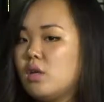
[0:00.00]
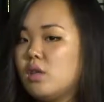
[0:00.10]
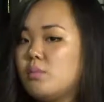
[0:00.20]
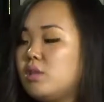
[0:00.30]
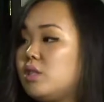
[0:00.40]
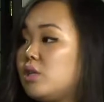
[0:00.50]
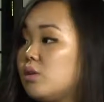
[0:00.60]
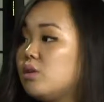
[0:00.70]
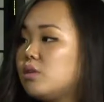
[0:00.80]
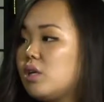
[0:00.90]
the
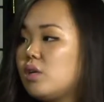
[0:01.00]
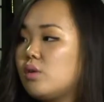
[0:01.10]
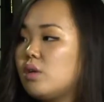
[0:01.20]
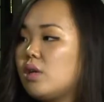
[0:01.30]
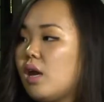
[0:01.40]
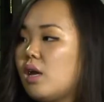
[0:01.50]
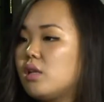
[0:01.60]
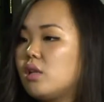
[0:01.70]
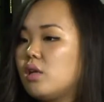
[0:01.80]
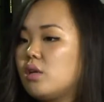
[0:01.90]
materials that you can get
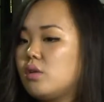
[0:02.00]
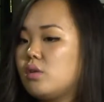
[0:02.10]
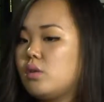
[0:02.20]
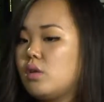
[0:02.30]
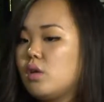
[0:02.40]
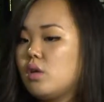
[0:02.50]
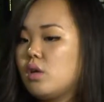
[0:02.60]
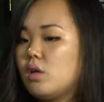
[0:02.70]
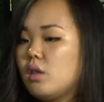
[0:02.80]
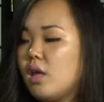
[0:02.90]
like
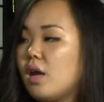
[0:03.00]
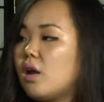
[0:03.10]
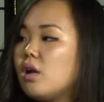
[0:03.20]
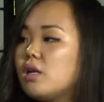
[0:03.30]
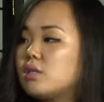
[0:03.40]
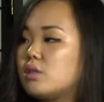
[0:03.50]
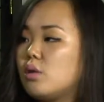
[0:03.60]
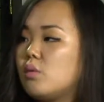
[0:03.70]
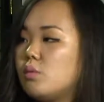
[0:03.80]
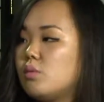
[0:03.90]
there is
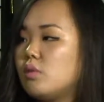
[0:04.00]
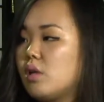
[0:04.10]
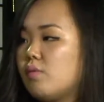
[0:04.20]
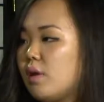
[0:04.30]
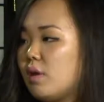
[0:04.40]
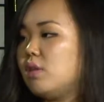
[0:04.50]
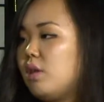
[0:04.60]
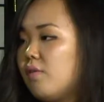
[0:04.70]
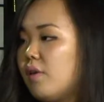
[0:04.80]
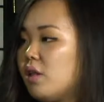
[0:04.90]
so like readily
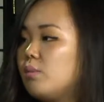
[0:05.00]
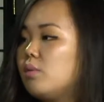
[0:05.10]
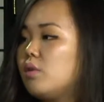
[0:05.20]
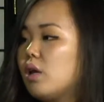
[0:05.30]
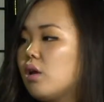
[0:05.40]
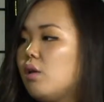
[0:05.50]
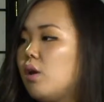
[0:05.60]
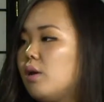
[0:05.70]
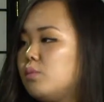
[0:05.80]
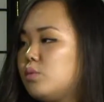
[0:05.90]
available. Like oh,
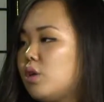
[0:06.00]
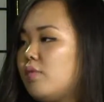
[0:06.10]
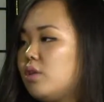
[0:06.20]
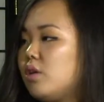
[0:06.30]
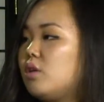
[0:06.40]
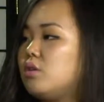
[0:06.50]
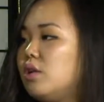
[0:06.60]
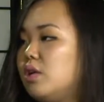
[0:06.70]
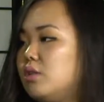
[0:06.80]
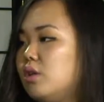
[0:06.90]
I'm traveling here
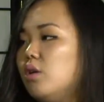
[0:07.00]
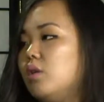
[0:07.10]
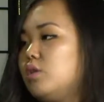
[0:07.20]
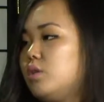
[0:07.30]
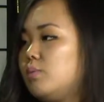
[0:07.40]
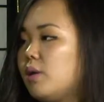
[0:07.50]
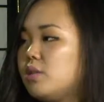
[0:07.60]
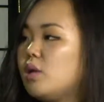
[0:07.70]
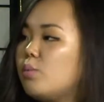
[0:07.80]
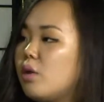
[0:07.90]
today to go like just by
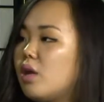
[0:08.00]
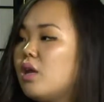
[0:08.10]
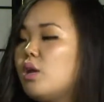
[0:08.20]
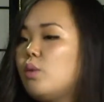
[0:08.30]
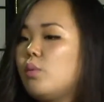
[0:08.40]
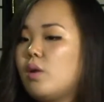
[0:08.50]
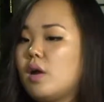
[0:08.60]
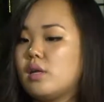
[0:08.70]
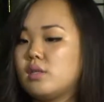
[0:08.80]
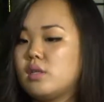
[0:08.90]
subway.
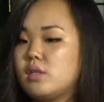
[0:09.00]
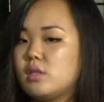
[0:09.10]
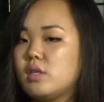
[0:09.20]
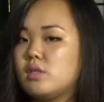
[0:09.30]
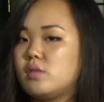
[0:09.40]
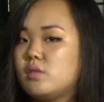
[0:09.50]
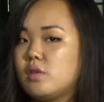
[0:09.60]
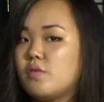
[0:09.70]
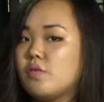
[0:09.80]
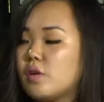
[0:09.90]
Whereas it's
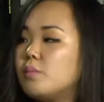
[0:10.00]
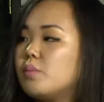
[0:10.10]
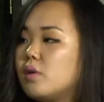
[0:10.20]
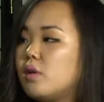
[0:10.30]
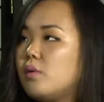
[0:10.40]
different, but